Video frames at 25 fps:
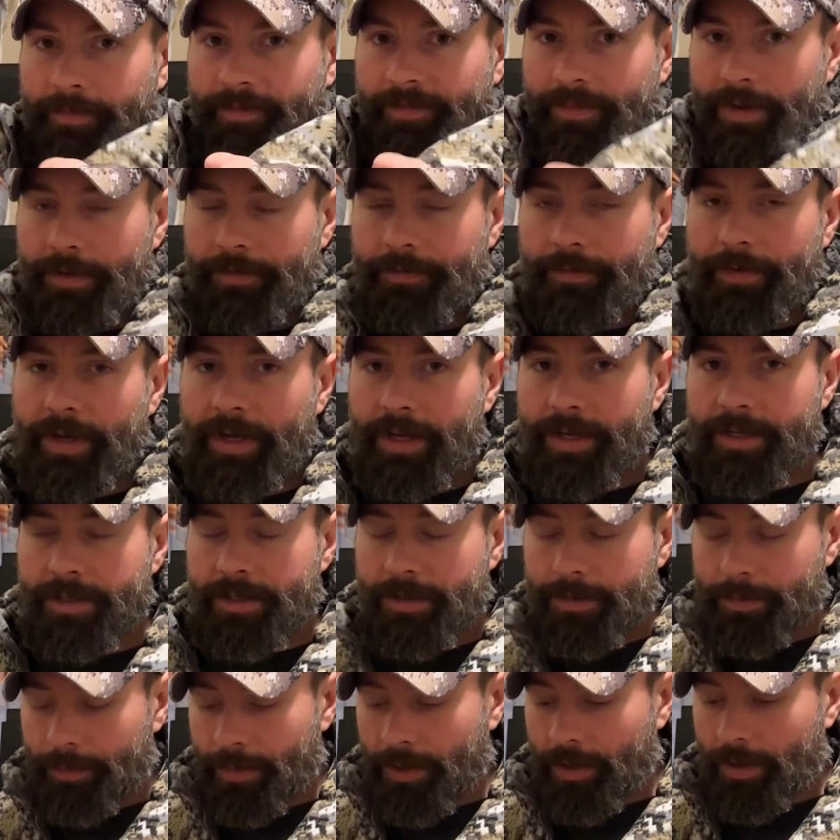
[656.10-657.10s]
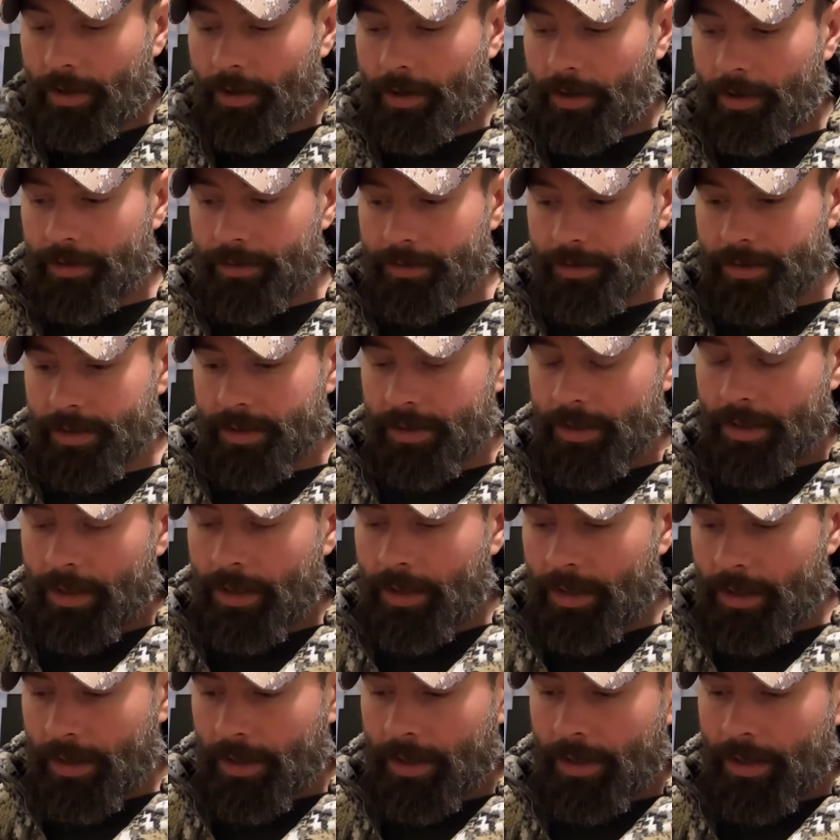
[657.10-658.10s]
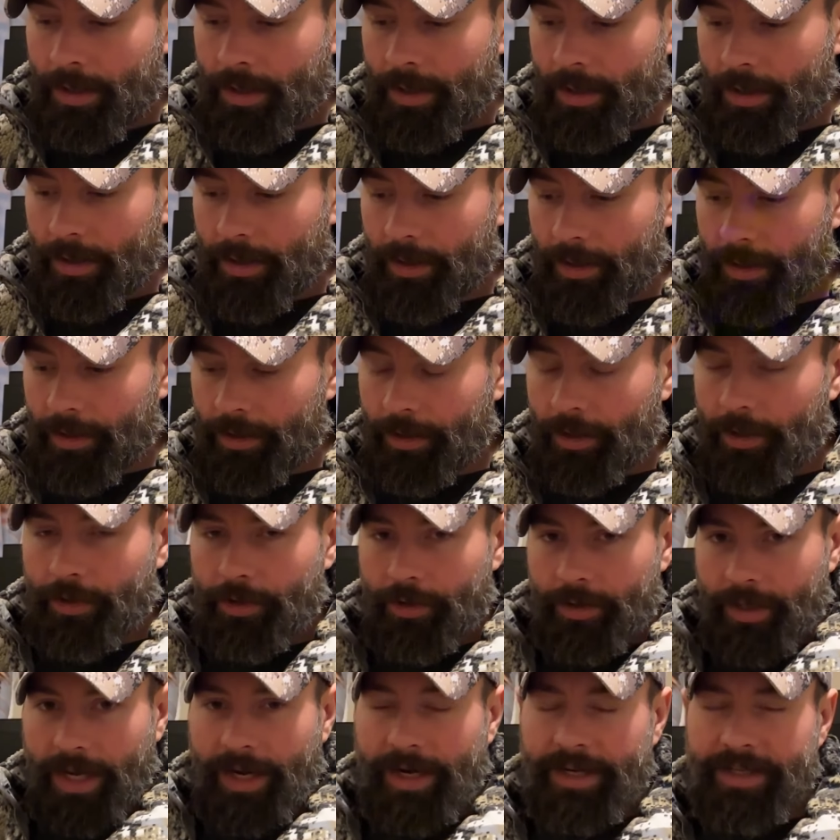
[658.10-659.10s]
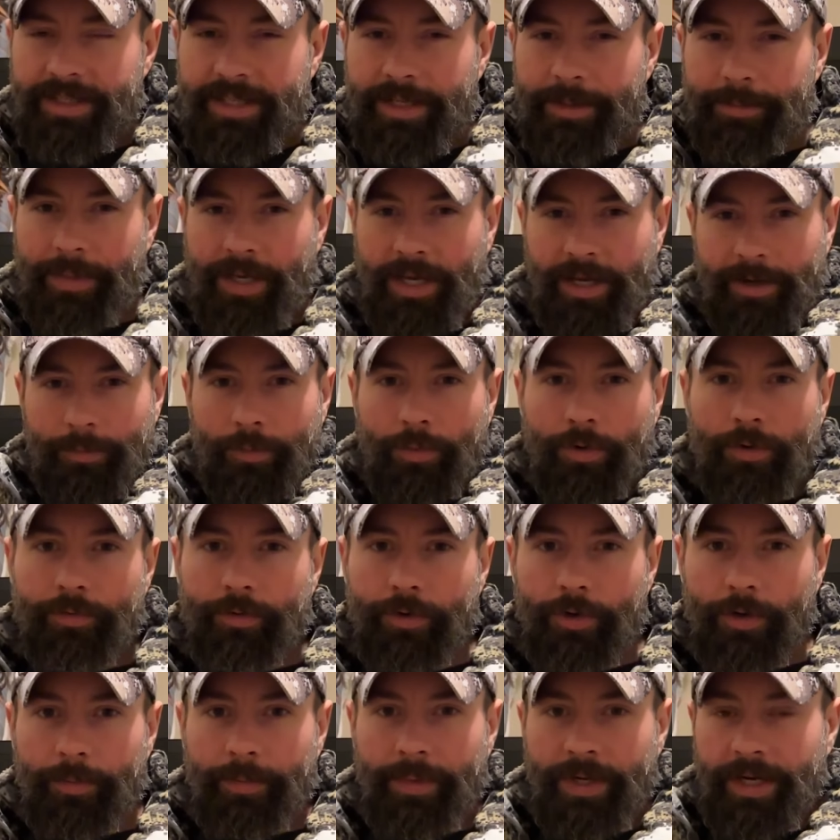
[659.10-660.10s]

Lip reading: a vest, because you know you kind of seem to have more room